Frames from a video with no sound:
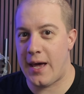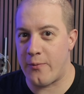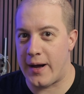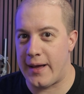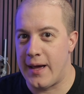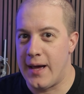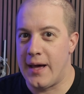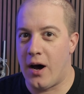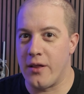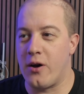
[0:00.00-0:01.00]
Gateway,
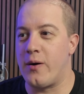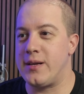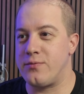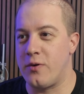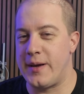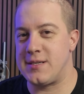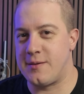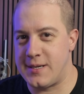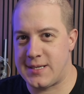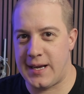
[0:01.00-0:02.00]
although it remains
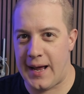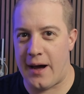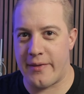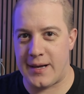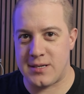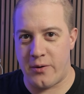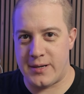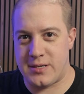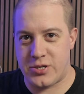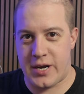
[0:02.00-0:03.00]
to be seen how that's
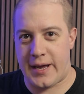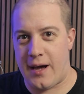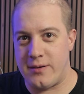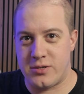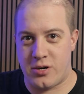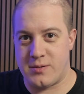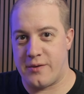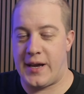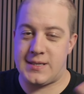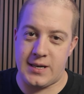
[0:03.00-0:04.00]
going to shake out in terms
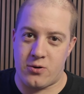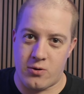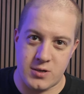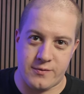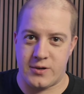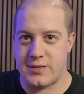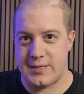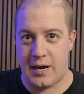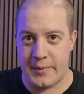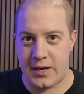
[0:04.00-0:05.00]
of 18 cores
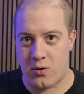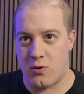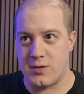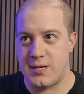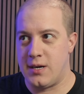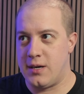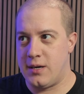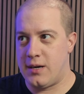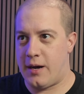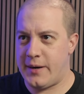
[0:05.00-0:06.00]
versus how many cores.
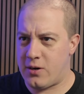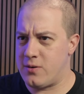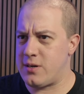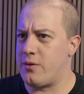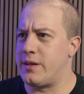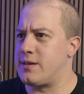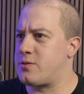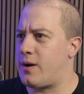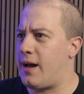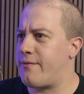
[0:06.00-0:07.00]
How many cores are in this?
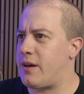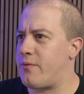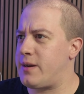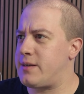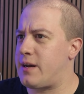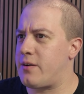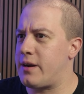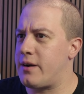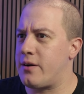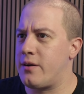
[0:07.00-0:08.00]
Do I have that written down
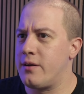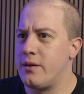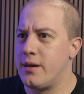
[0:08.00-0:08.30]
here?